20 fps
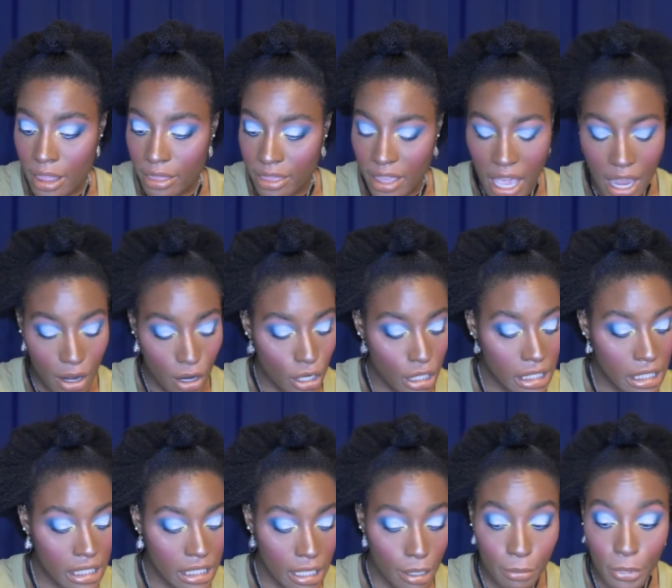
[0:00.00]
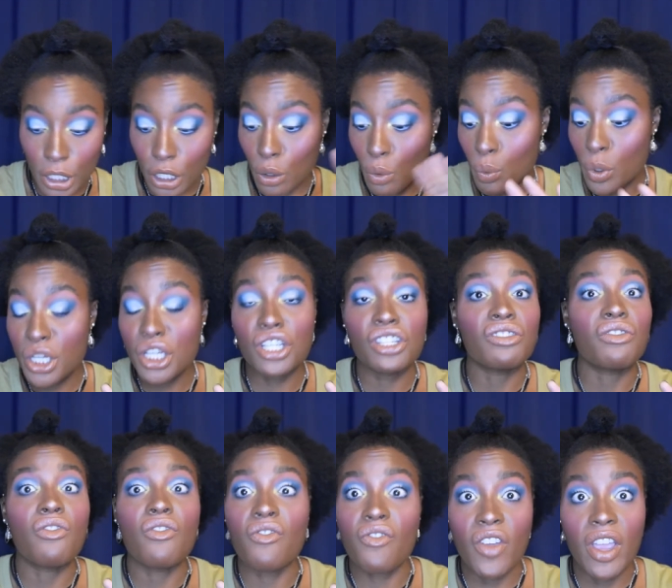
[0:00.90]
that are similar, which is
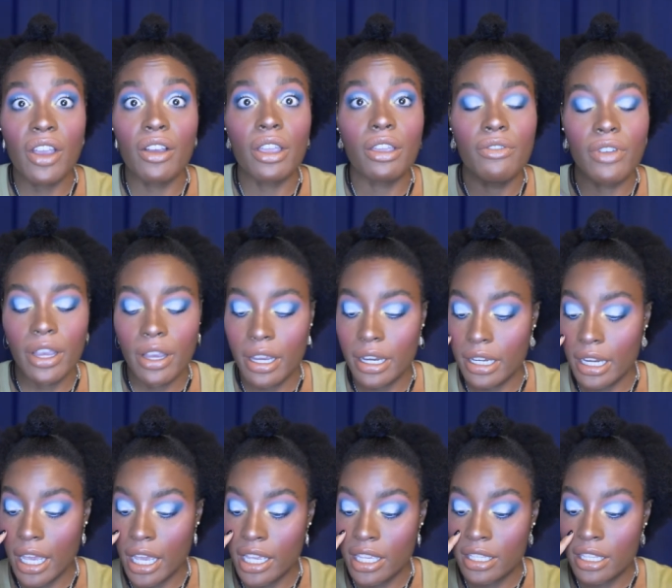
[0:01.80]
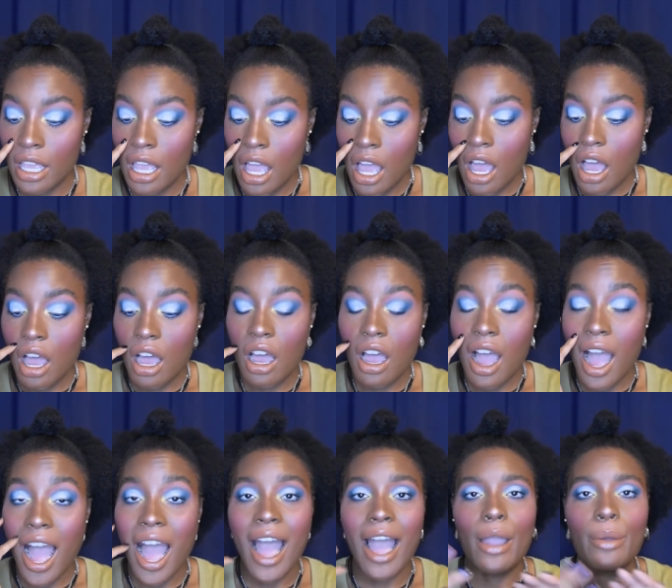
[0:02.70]
very, very nice.
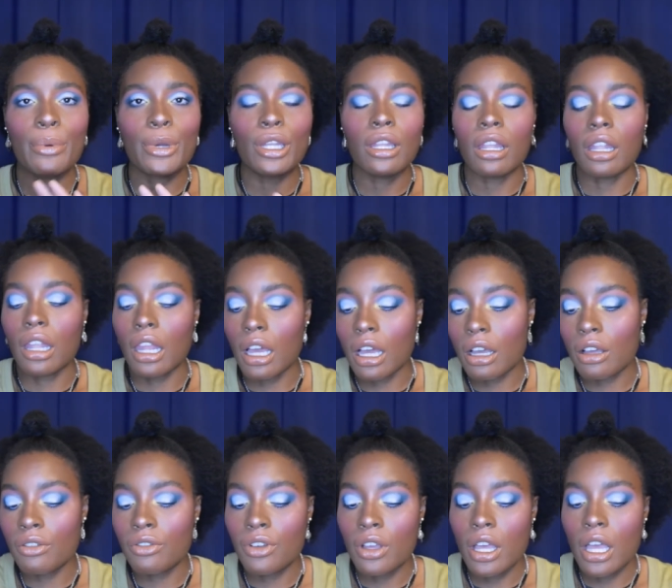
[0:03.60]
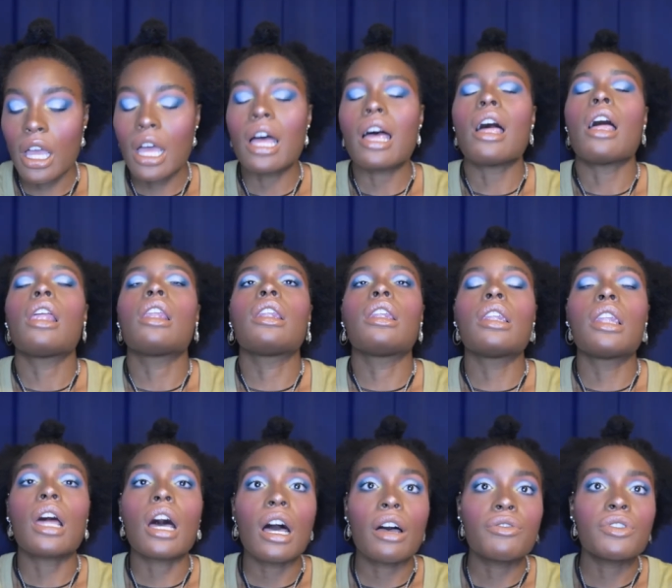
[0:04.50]
I would love,
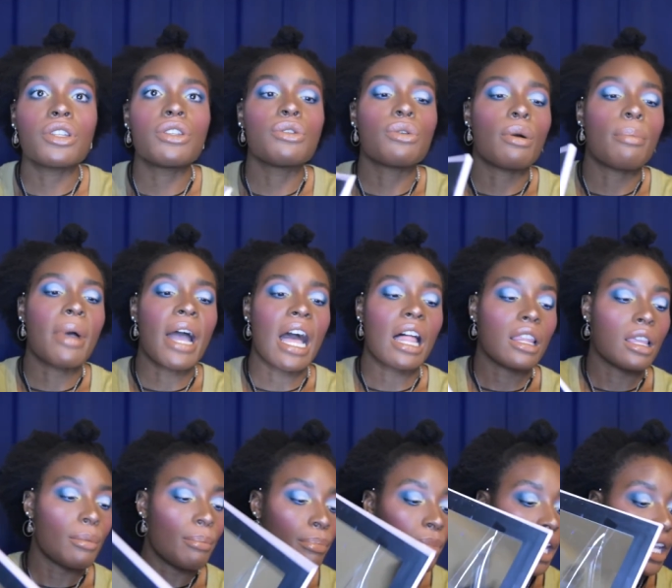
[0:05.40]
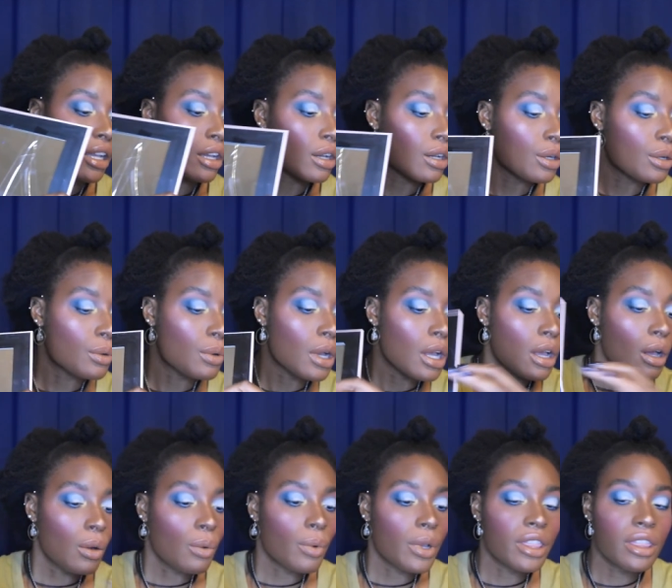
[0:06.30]
love to do a palette bingo
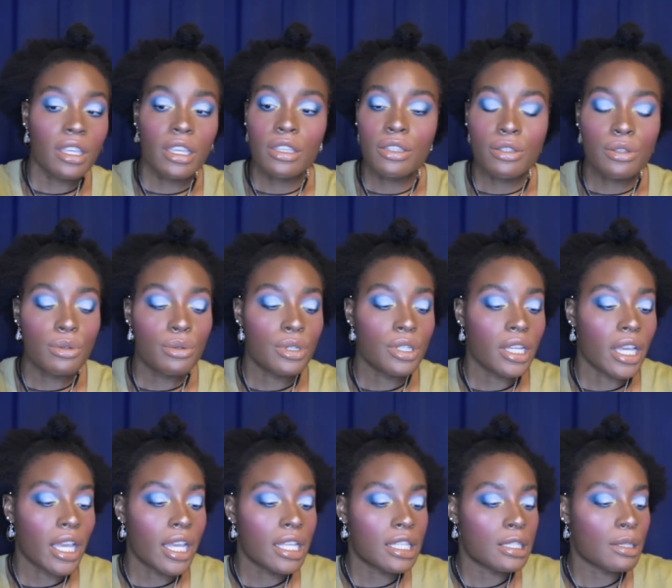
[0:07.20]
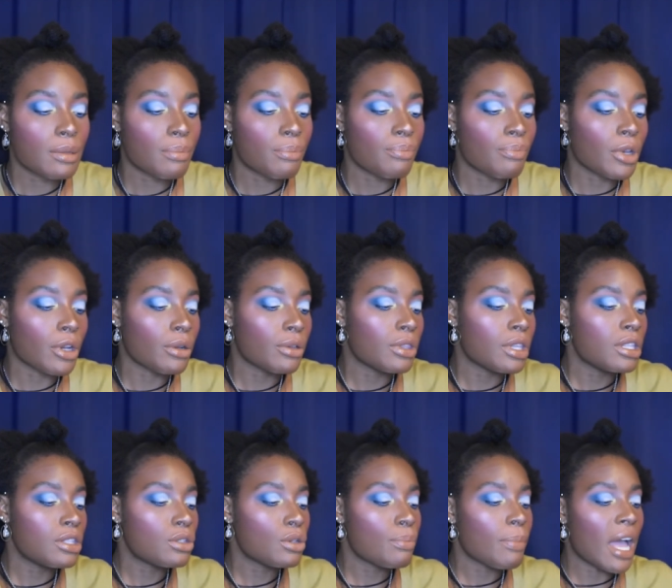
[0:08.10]
with these two shades or
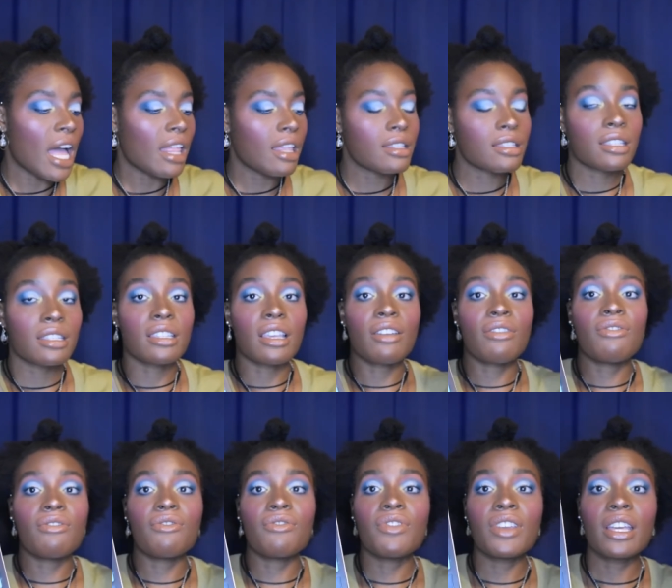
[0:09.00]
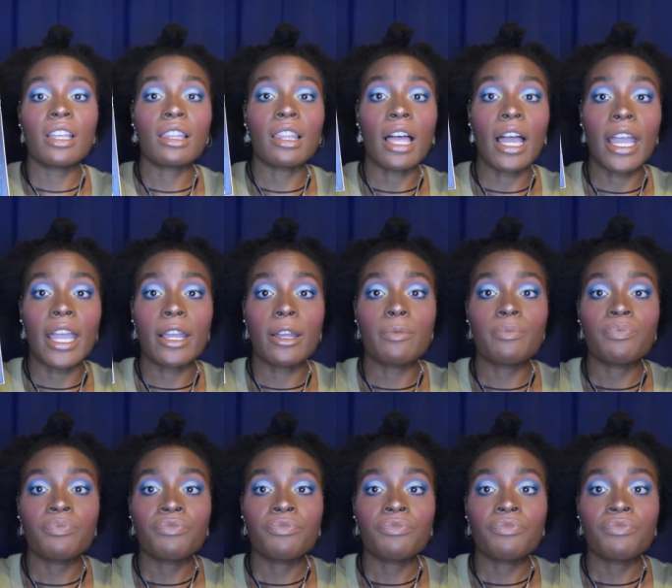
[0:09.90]
these two palettes because I feel like